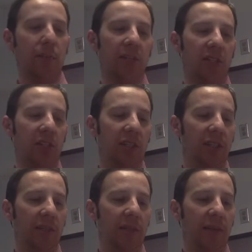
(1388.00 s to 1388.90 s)

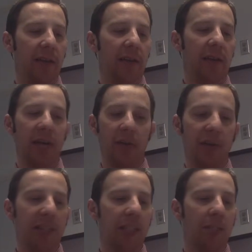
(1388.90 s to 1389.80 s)
positions and
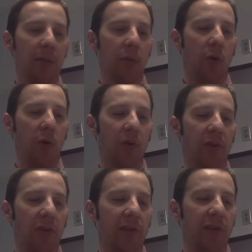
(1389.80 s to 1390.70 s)
reasons people hold their
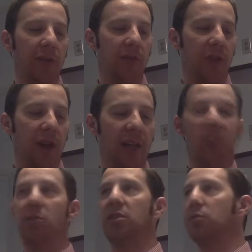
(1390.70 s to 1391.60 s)
views, right?
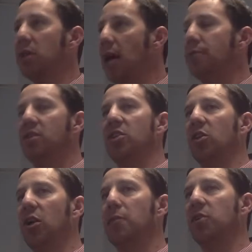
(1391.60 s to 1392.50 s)
So sometimes
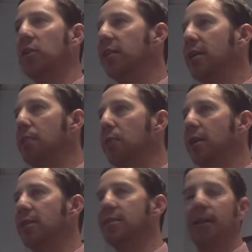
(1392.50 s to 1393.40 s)
disagreements are going to take
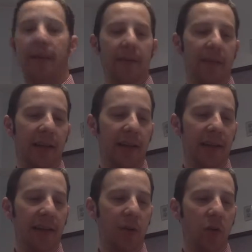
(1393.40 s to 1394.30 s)
place.
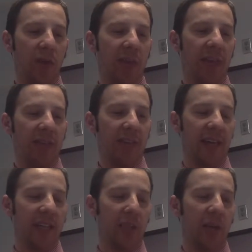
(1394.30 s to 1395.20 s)
And what I think
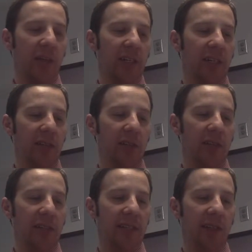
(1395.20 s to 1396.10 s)
a speaker can do
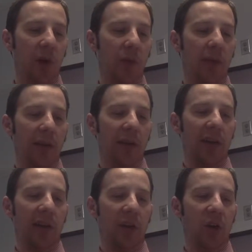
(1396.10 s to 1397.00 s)
is help
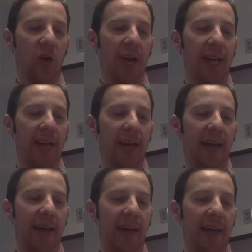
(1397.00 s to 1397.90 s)
kind of create
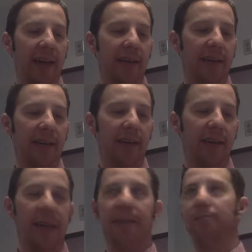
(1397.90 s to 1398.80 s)

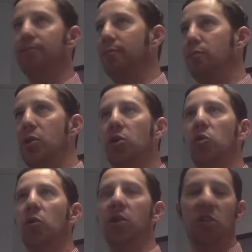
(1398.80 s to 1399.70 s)
a
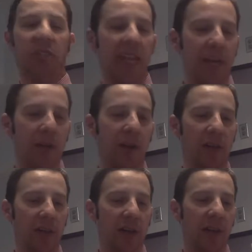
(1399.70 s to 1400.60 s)
mutual understanding, but
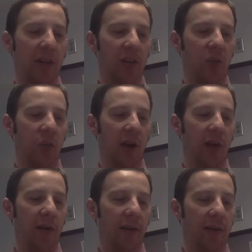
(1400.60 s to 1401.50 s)
also dialogue to
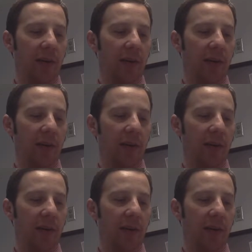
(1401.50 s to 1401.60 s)
where